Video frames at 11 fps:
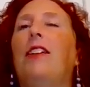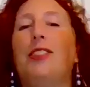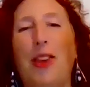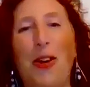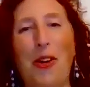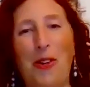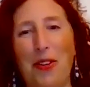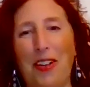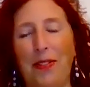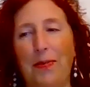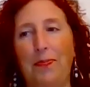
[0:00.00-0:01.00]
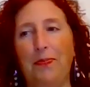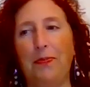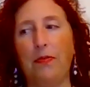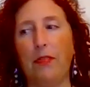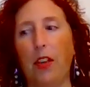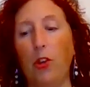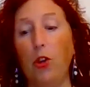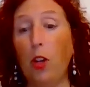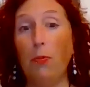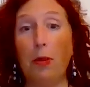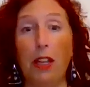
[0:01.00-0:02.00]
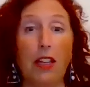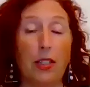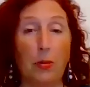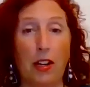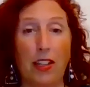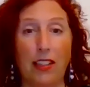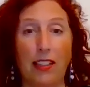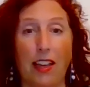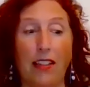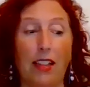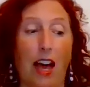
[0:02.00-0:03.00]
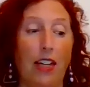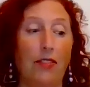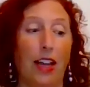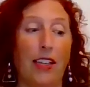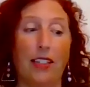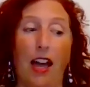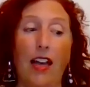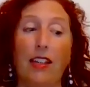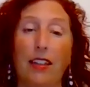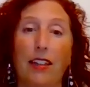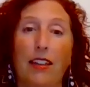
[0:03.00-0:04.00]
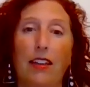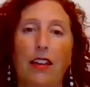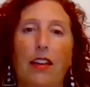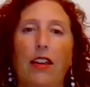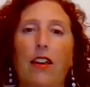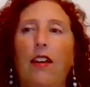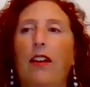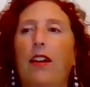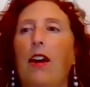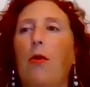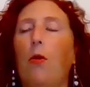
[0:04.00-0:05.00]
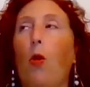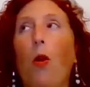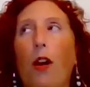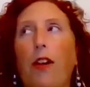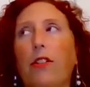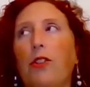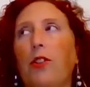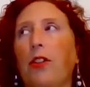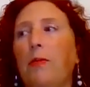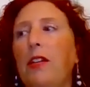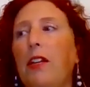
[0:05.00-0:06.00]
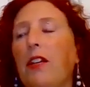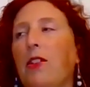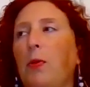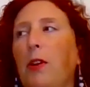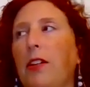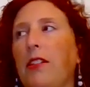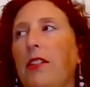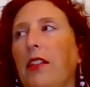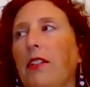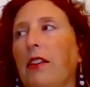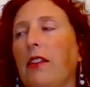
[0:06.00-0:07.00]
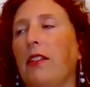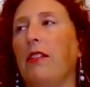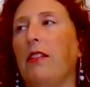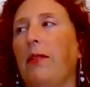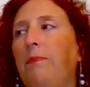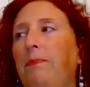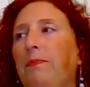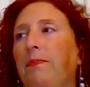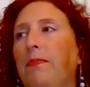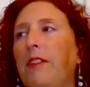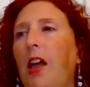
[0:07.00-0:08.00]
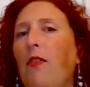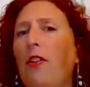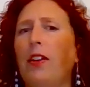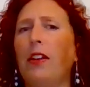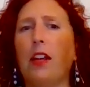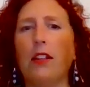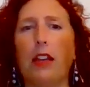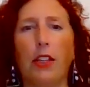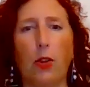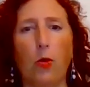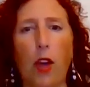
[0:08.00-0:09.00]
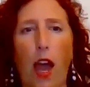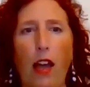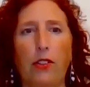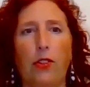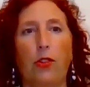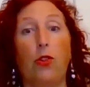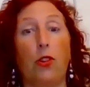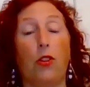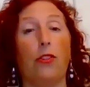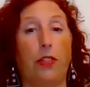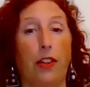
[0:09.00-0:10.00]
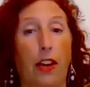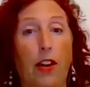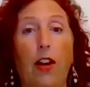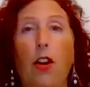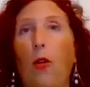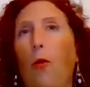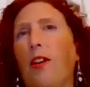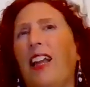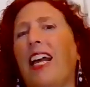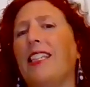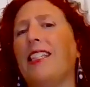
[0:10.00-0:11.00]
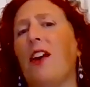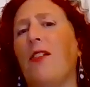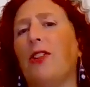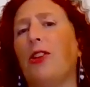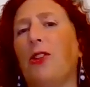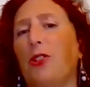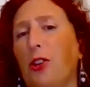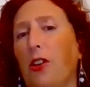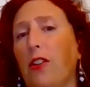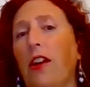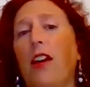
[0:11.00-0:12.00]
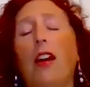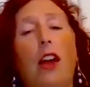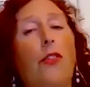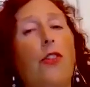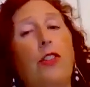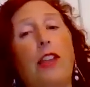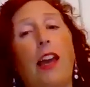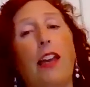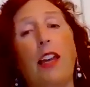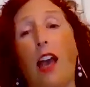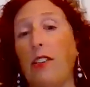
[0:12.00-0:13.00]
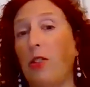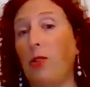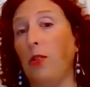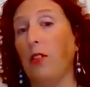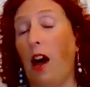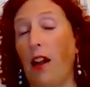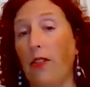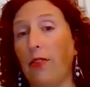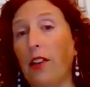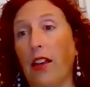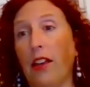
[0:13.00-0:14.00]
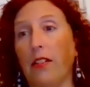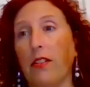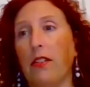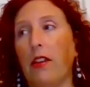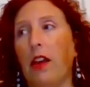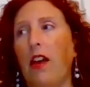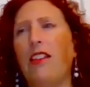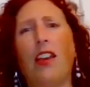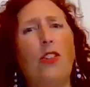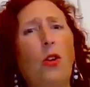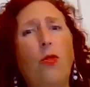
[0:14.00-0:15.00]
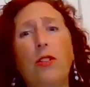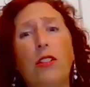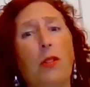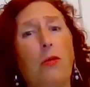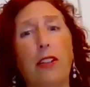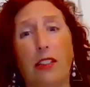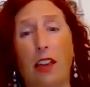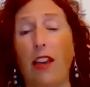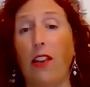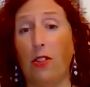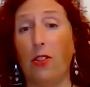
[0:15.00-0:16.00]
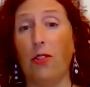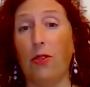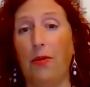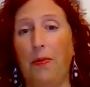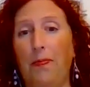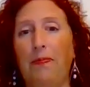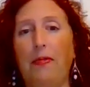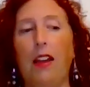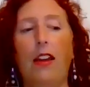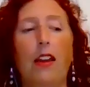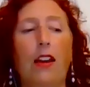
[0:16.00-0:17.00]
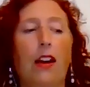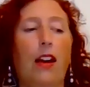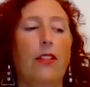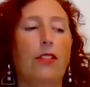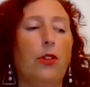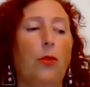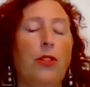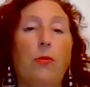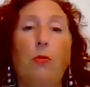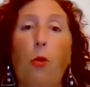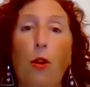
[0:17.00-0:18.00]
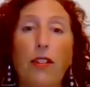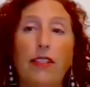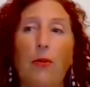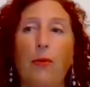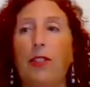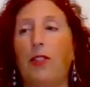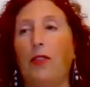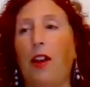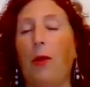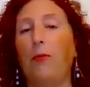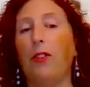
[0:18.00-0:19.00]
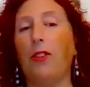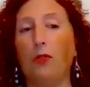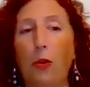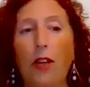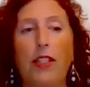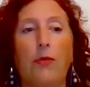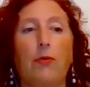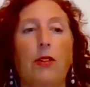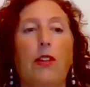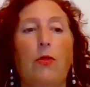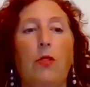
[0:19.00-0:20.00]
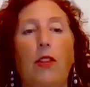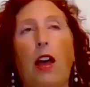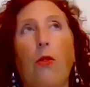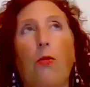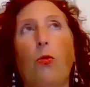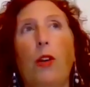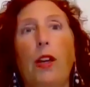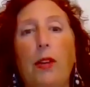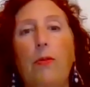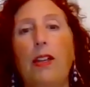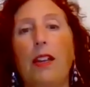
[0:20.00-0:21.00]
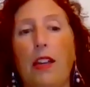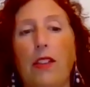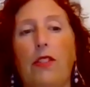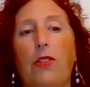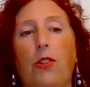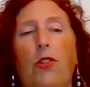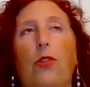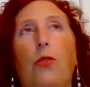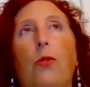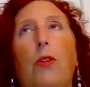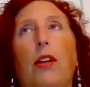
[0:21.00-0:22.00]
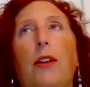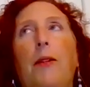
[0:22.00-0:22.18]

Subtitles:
so you could be experiencing a lot of anxiety. Or you can be experiencing this never feeling like you get to do your thing, or like it's never your turn, if you're saying yes to a lot of things that you don't really want to say yes to. So it's important that we develop this voice, and that we begin to